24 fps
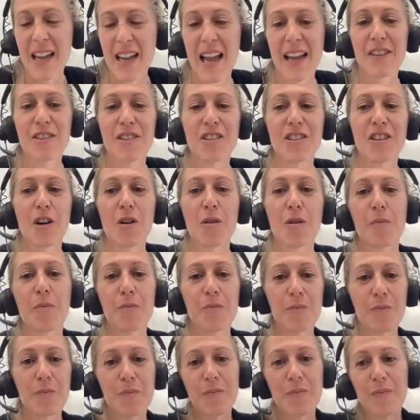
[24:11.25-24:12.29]
And so
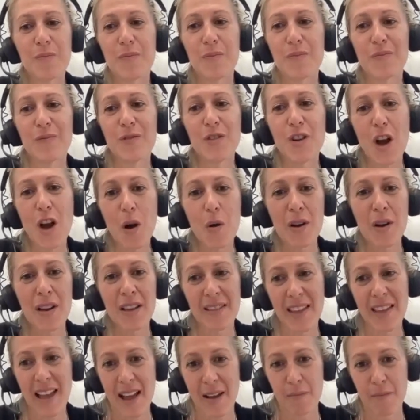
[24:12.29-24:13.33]
knowing
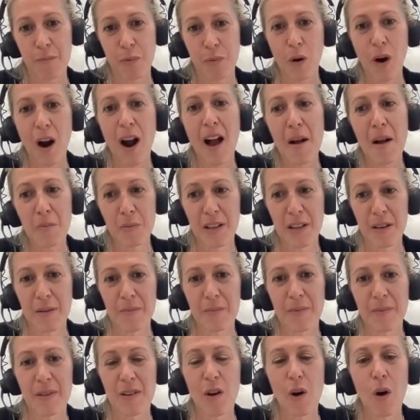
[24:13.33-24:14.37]
that problem
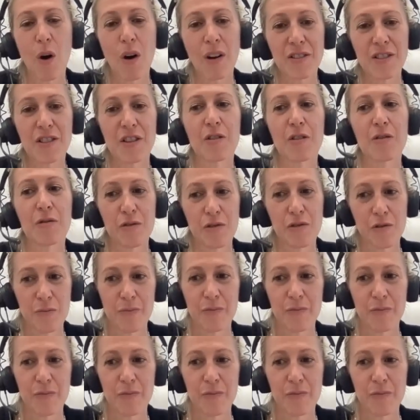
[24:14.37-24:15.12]
also